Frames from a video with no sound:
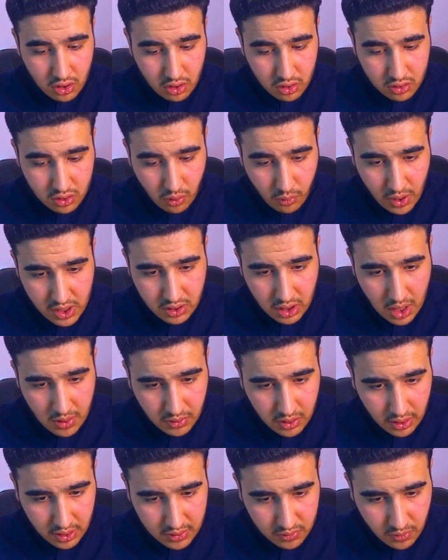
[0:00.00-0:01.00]
So which
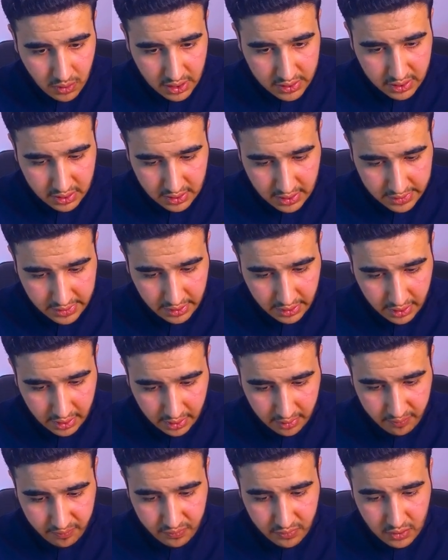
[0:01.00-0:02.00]
router is what? The
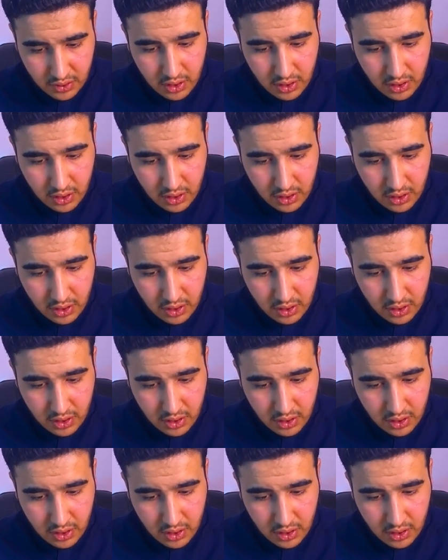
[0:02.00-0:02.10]
DR.